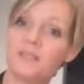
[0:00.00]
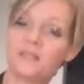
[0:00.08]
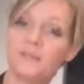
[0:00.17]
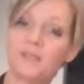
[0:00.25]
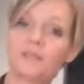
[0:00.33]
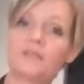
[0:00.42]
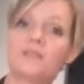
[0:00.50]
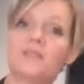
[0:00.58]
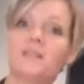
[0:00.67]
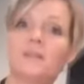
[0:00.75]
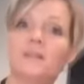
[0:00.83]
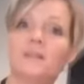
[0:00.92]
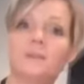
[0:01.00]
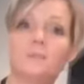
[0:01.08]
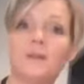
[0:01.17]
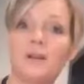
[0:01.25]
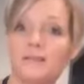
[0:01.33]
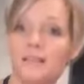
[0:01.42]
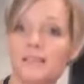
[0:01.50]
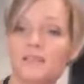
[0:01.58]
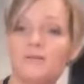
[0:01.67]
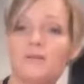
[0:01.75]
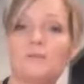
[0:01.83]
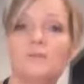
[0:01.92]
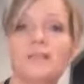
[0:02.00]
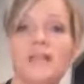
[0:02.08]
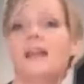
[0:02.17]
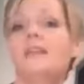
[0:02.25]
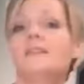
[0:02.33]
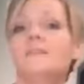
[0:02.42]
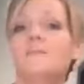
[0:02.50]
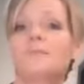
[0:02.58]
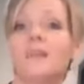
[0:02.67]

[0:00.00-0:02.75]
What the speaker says: especially then the processed foods and